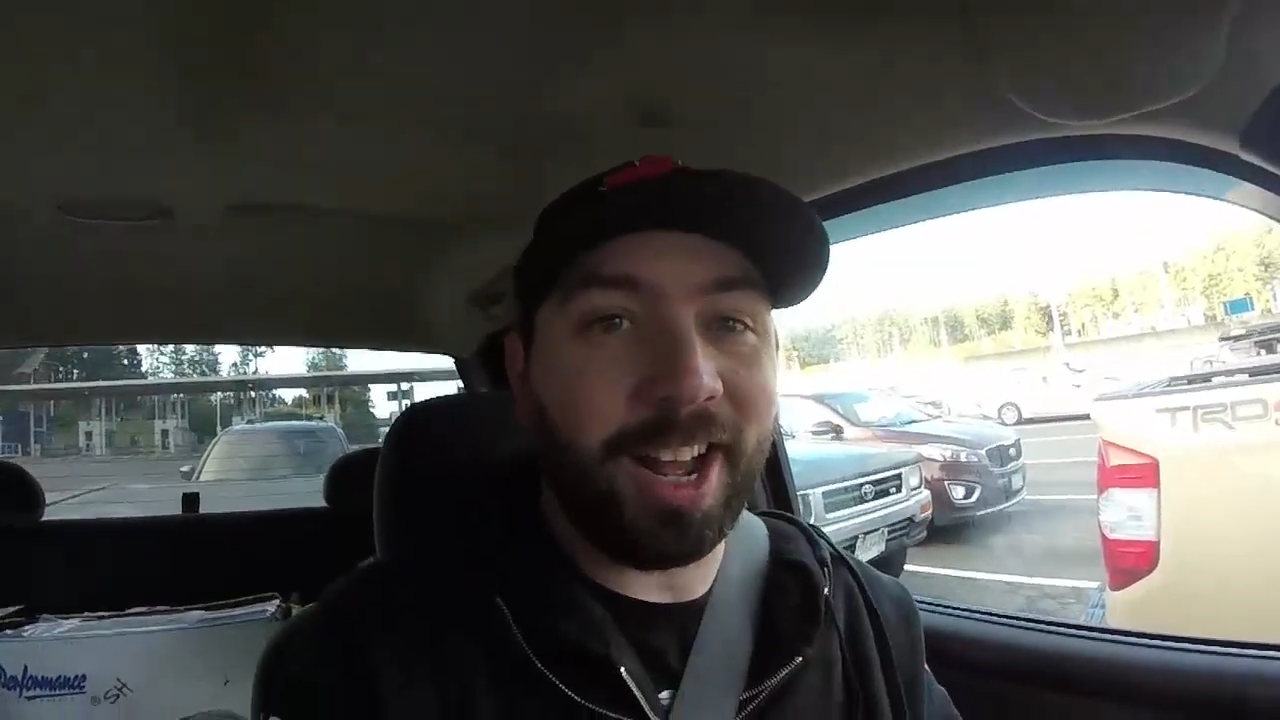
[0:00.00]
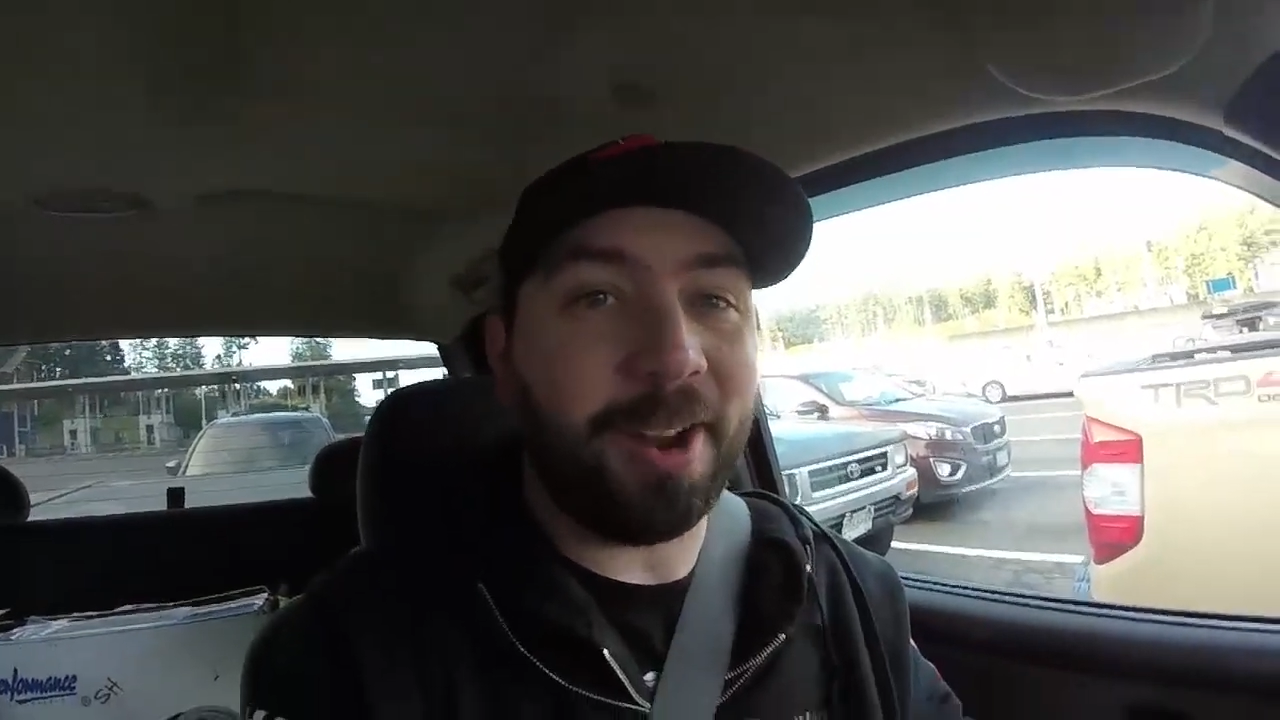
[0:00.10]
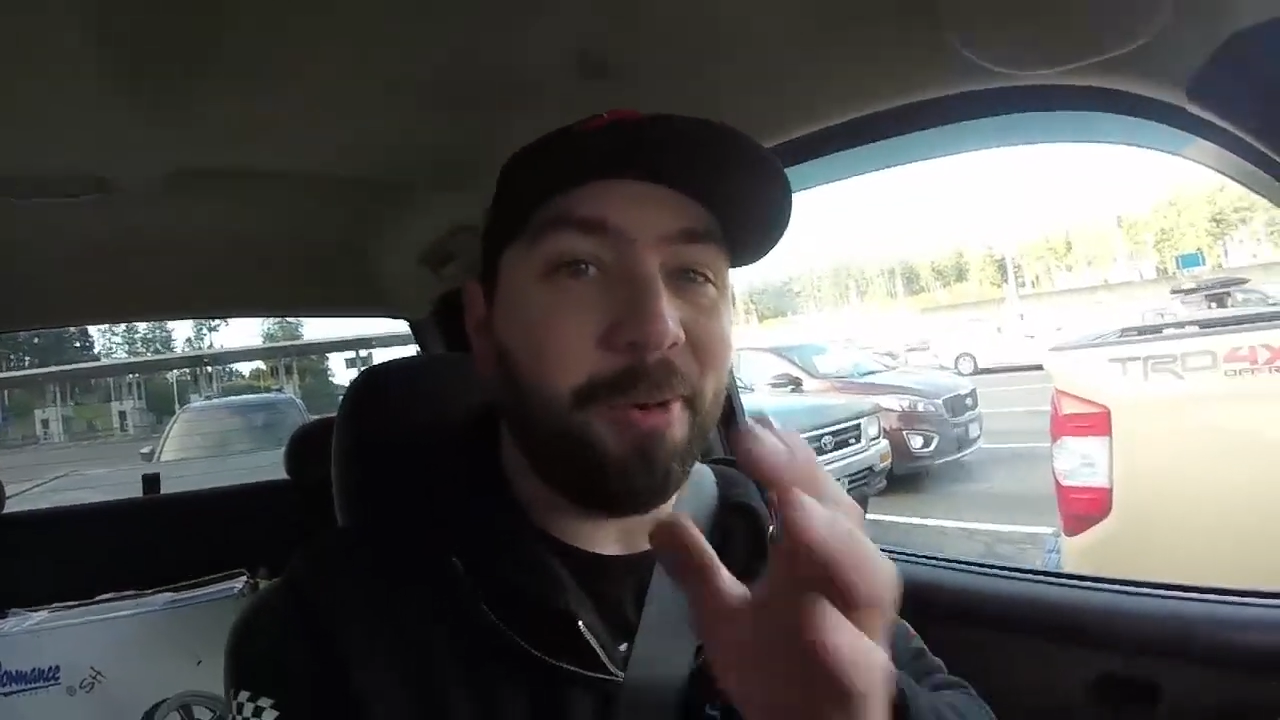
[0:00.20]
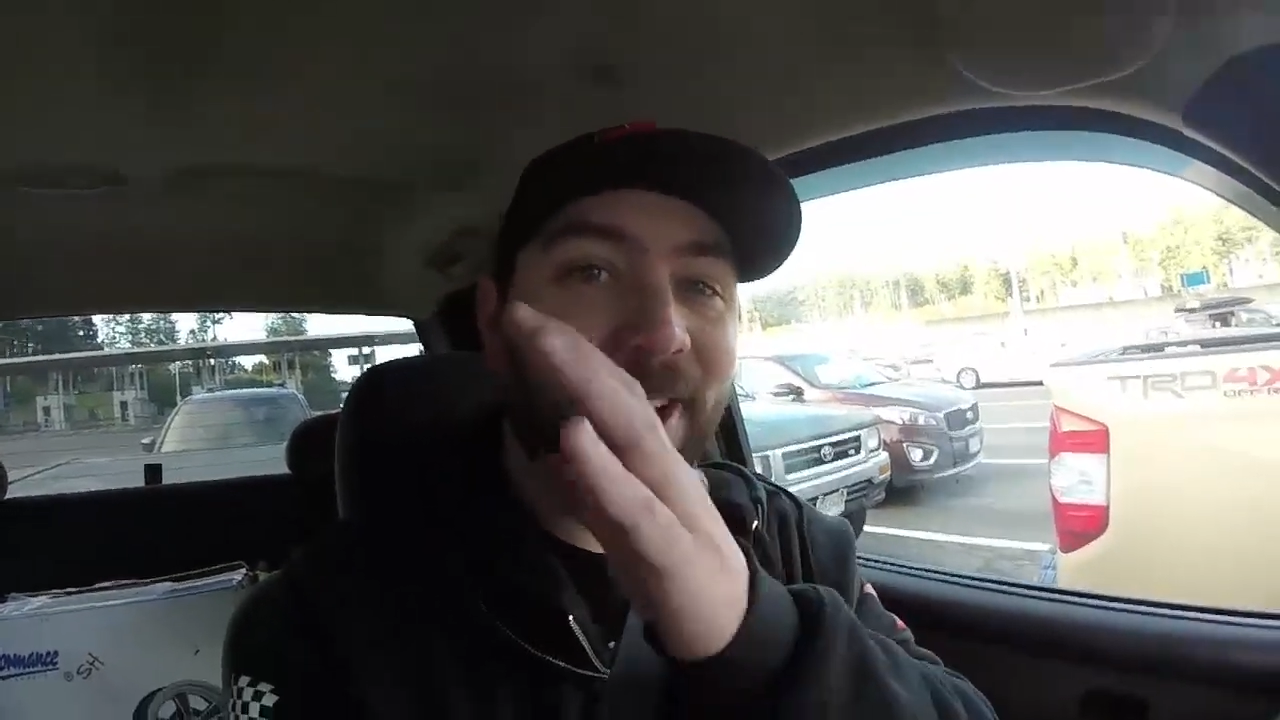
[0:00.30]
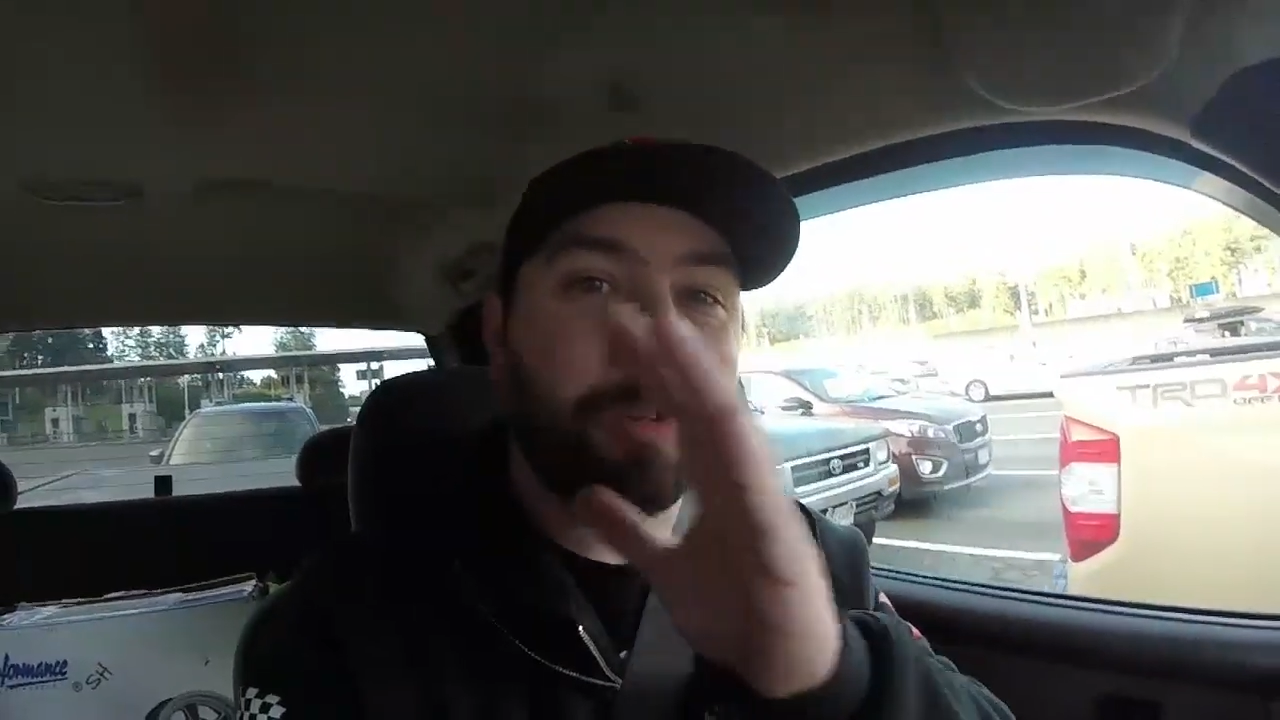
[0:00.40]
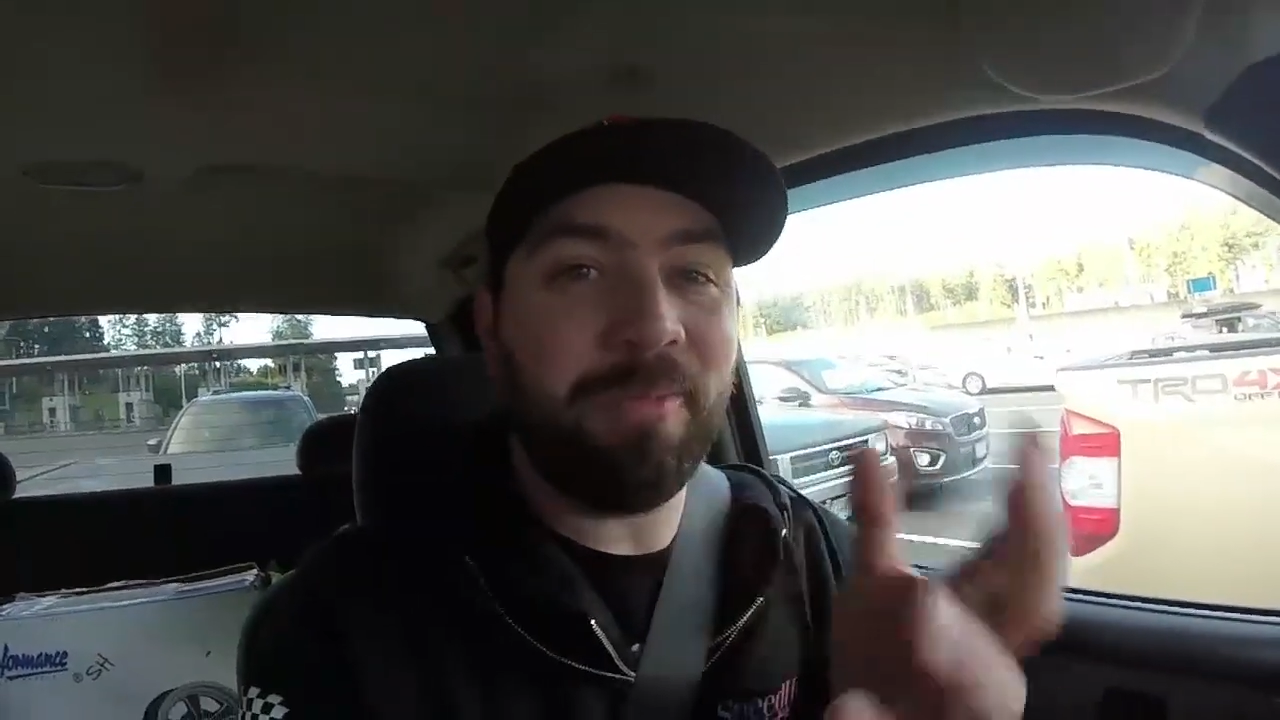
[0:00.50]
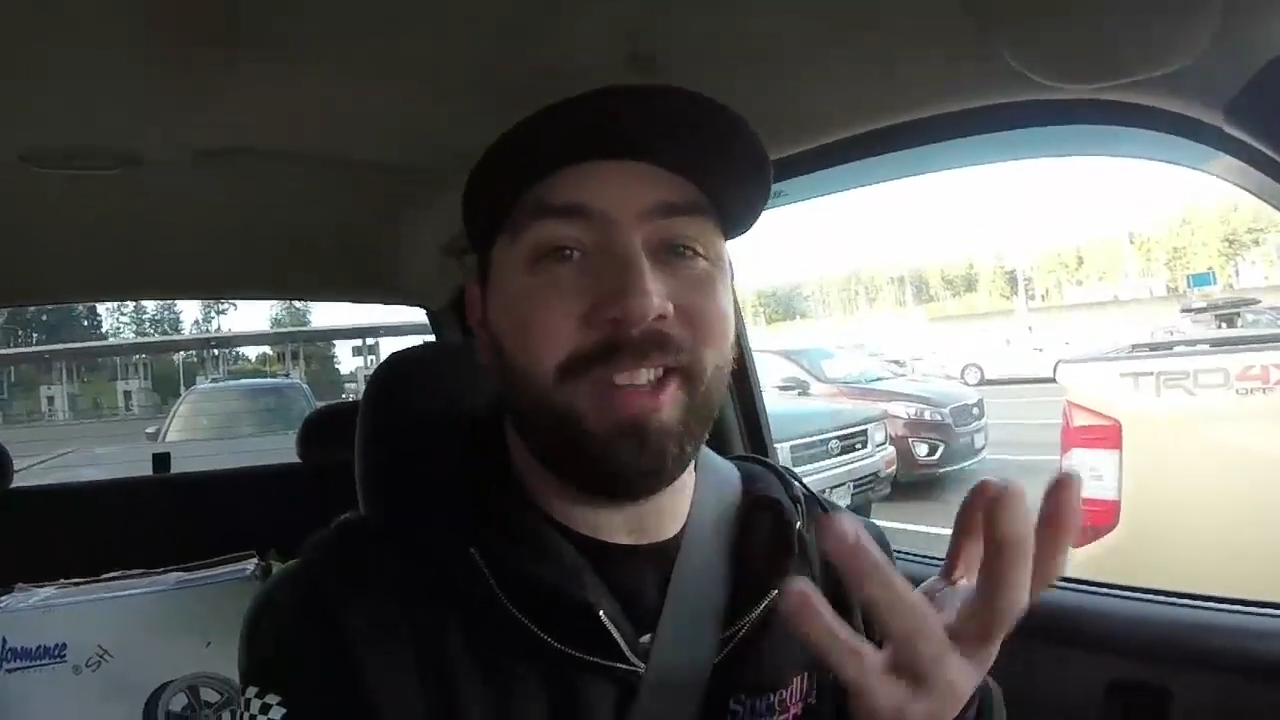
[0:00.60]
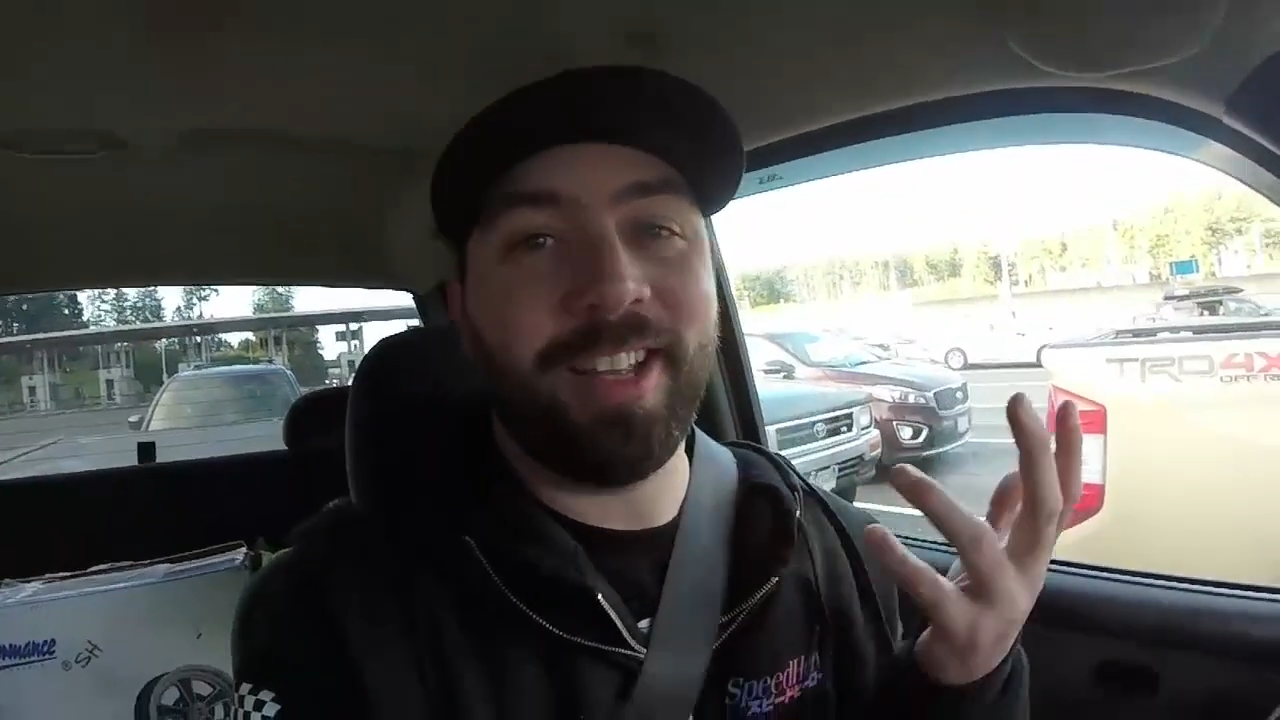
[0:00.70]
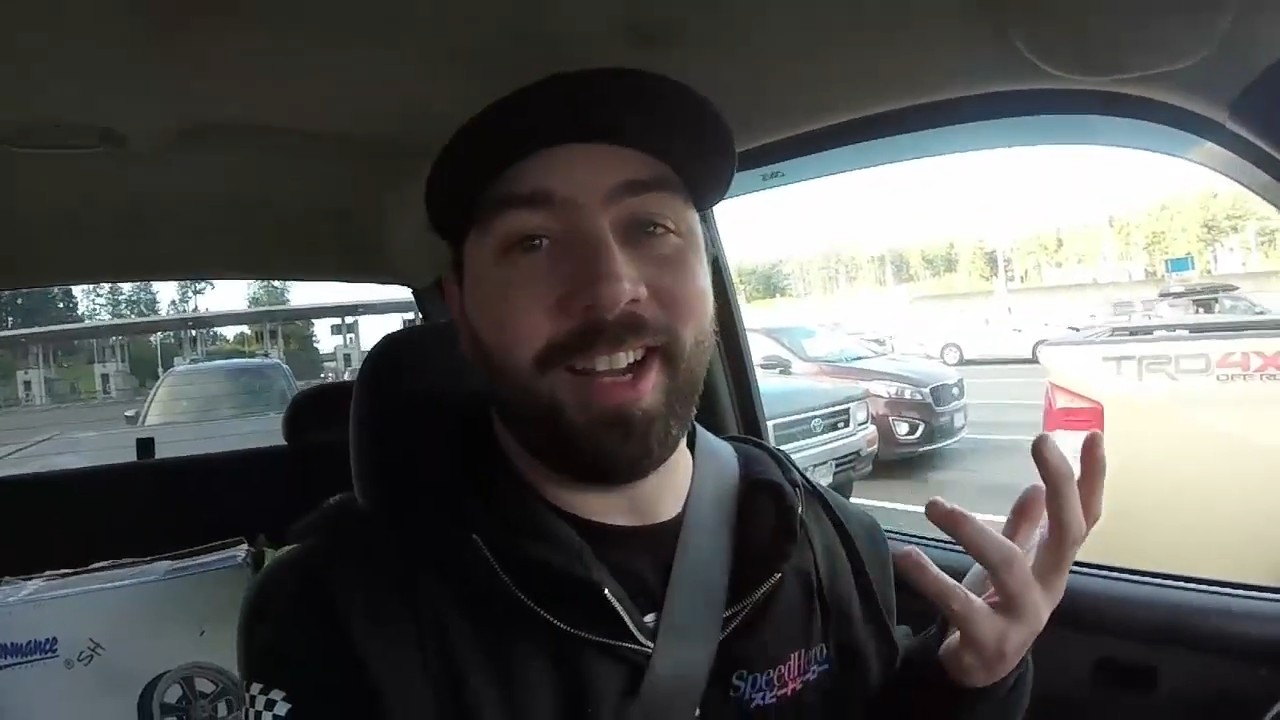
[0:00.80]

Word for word: Hi. Welcome.